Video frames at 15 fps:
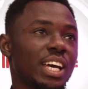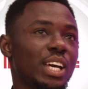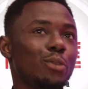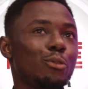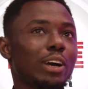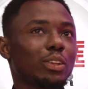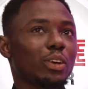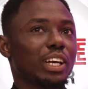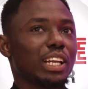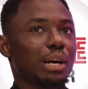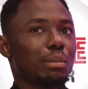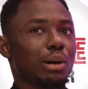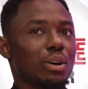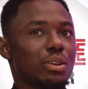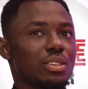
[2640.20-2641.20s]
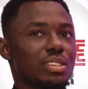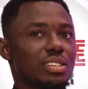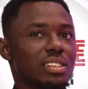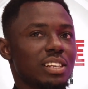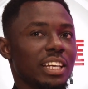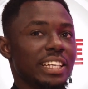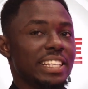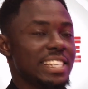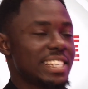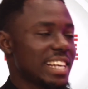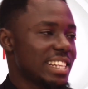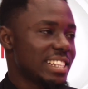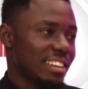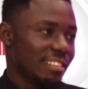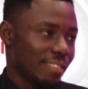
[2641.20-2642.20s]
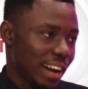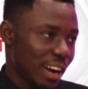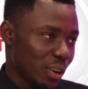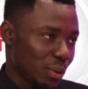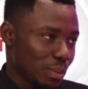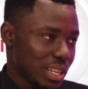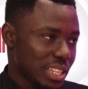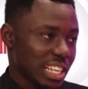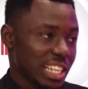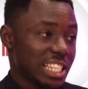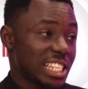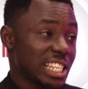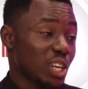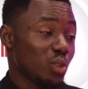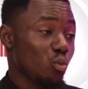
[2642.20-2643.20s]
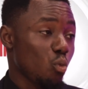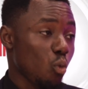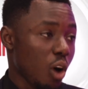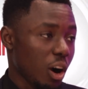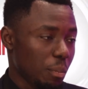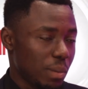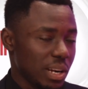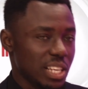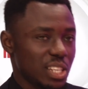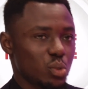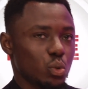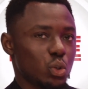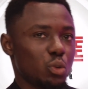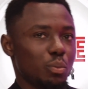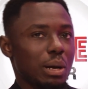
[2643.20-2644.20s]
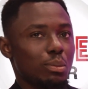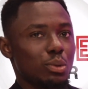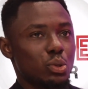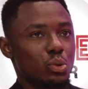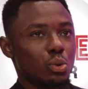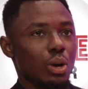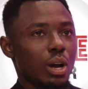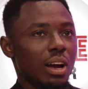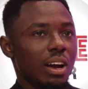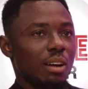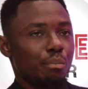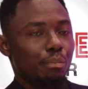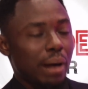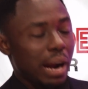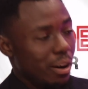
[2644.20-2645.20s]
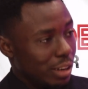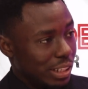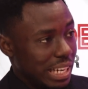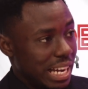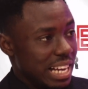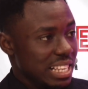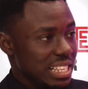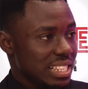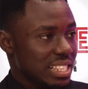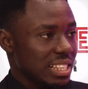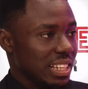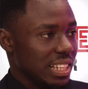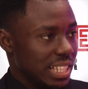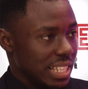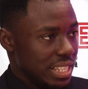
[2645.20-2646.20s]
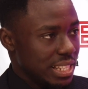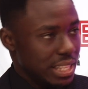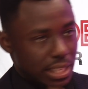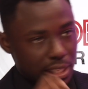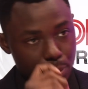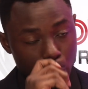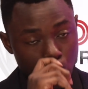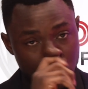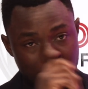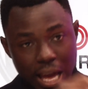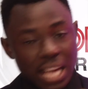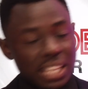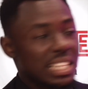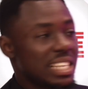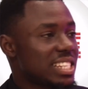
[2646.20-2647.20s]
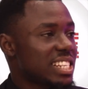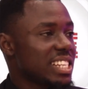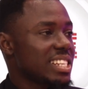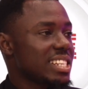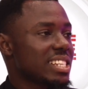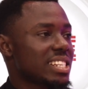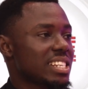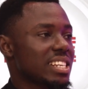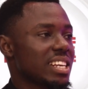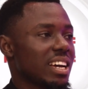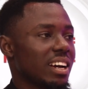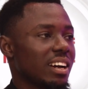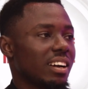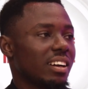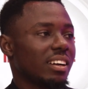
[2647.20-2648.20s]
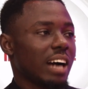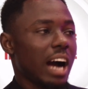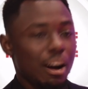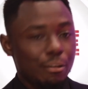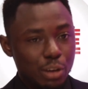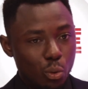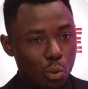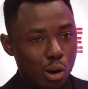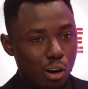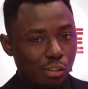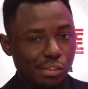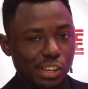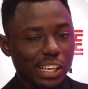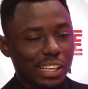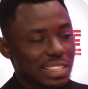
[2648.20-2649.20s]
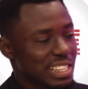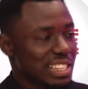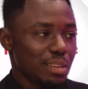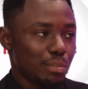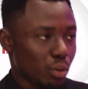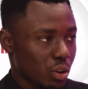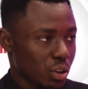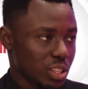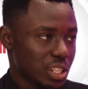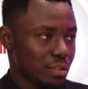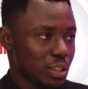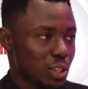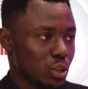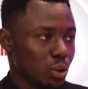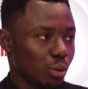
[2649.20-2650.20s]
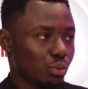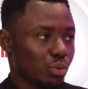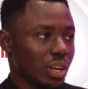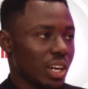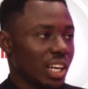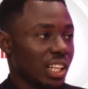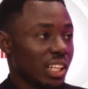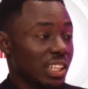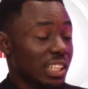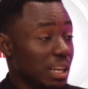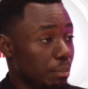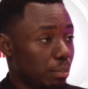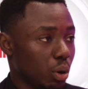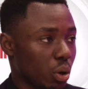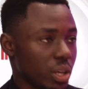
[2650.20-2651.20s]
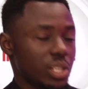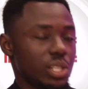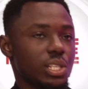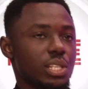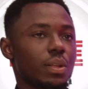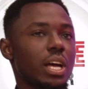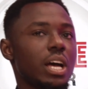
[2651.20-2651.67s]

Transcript: if we are talking about a decent environment and a decent workplace, we should be able to prioritize these things because these things have a way of increasing the productivity of the employees.